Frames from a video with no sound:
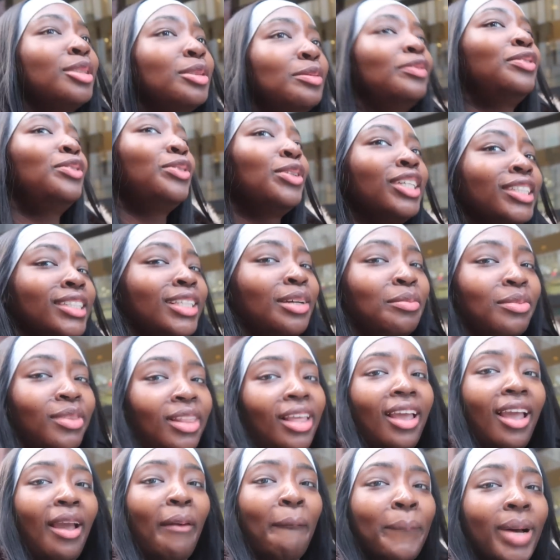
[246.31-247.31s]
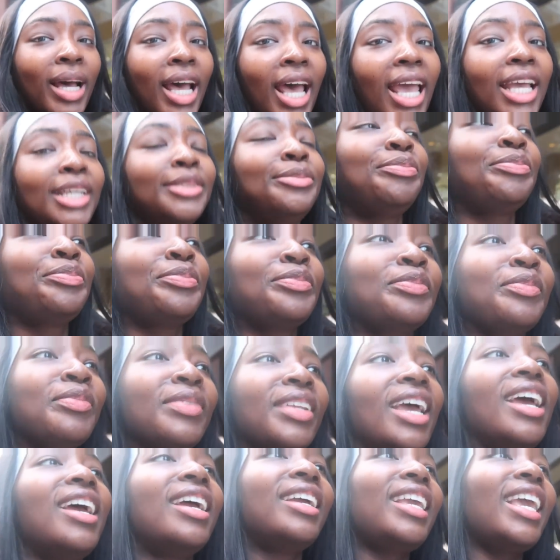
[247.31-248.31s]
some food or something, but
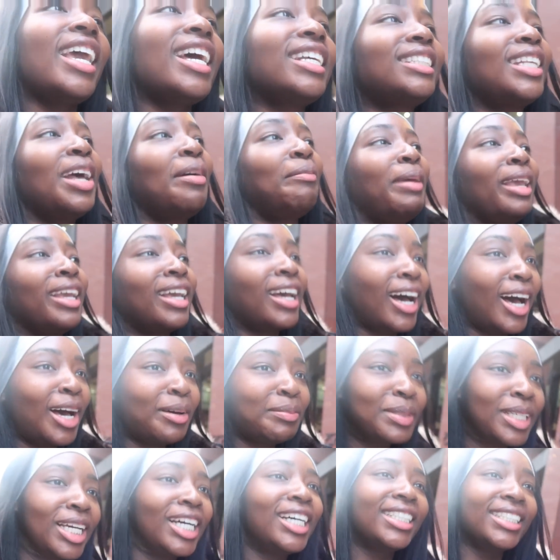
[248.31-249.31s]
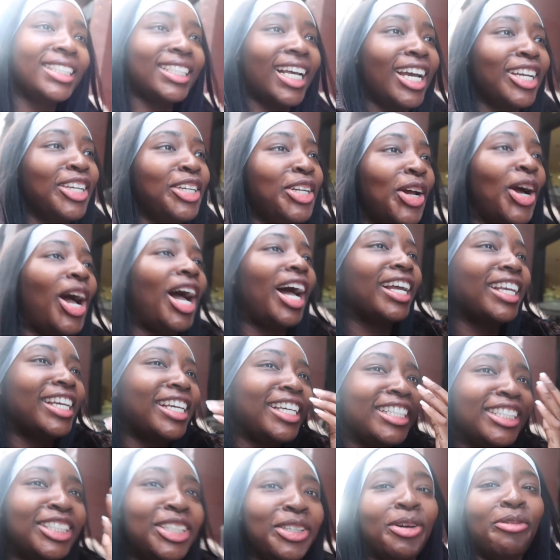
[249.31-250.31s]
yeah, to make up because I, you know,
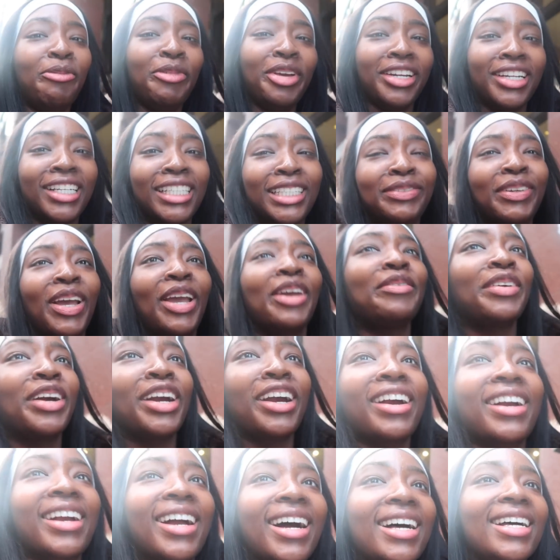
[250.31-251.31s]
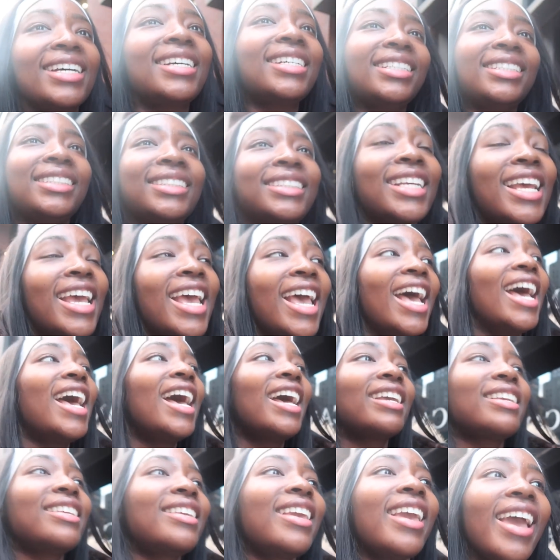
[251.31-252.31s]
he's doing me this favor because
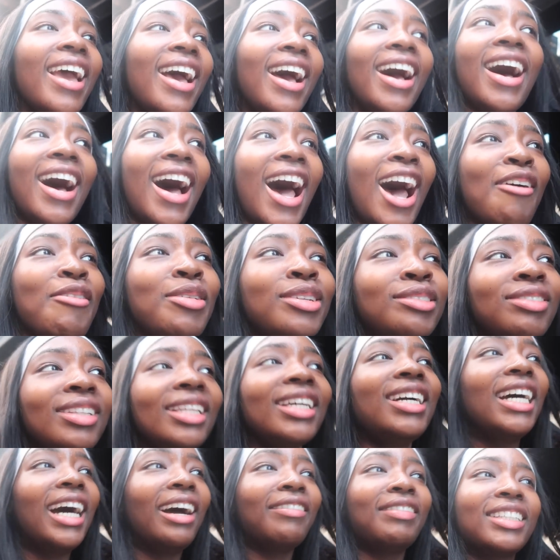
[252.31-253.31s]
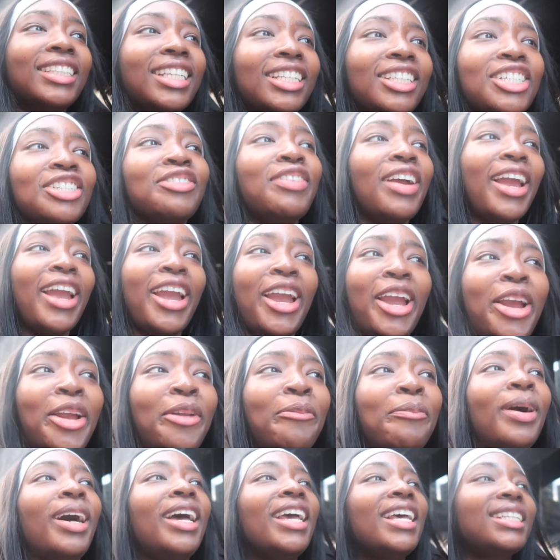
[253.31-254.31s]
yeah, I was really gonna have to take the
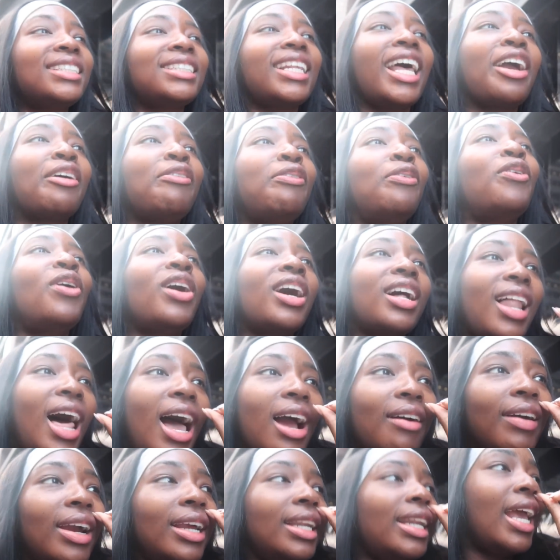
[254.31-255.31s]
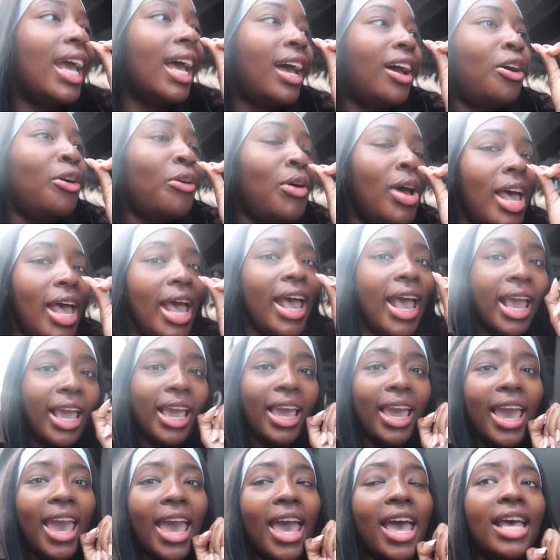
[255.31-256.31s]
train, but it's like four o'clock right now,
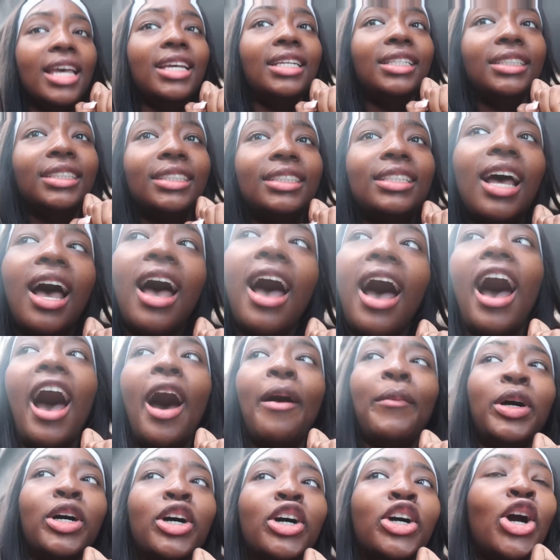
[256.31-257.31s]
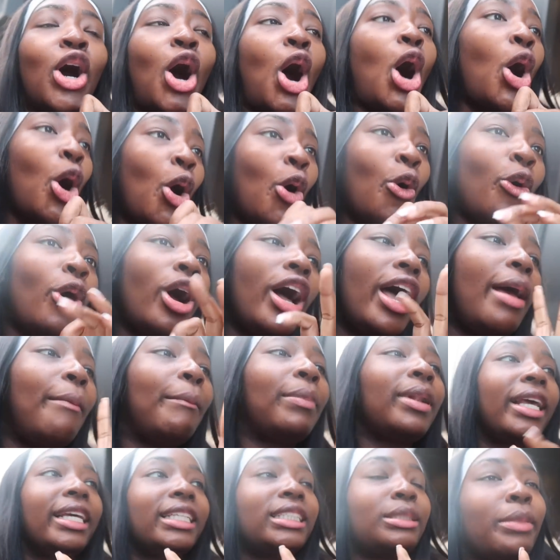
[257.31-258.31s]
and I'm gonna go
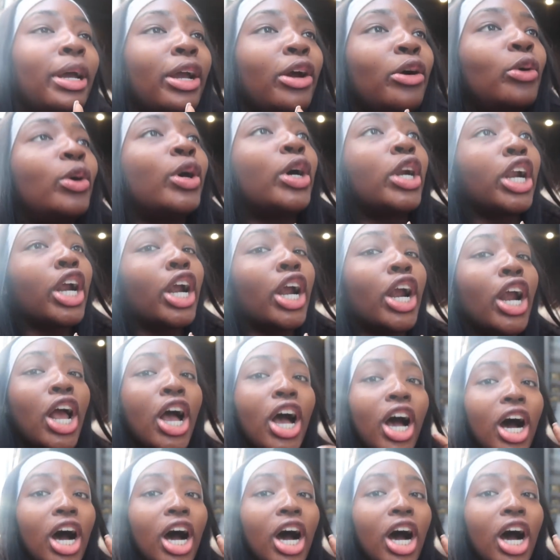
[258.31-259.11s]
and place my order.